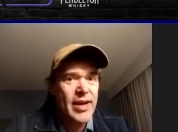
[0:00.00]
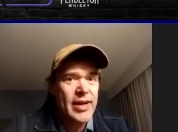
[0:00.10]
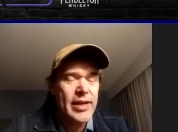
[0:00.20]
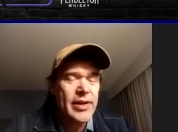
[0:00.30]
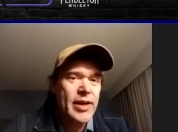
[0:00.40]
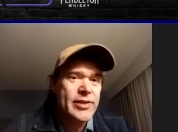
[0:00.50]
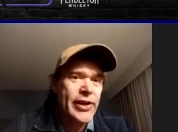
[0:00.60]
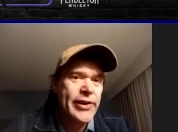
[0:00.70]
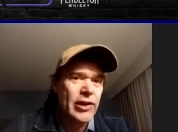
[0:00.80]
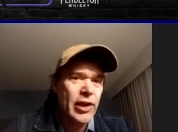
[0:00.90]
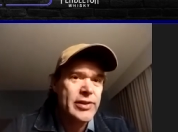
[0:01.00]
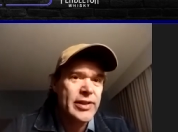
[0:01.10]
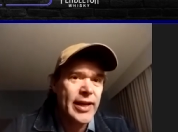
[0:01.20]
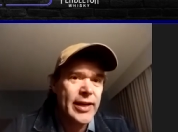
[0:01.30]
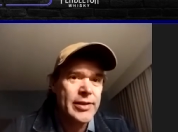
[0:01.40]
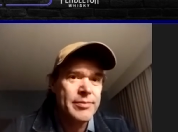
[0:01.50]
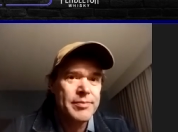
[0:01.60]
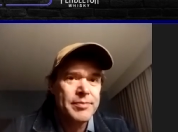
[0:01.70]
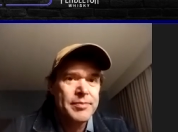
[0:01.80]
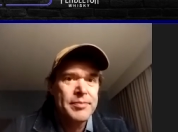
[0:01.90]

Yeah. And uh, Terri Clark's Canadian.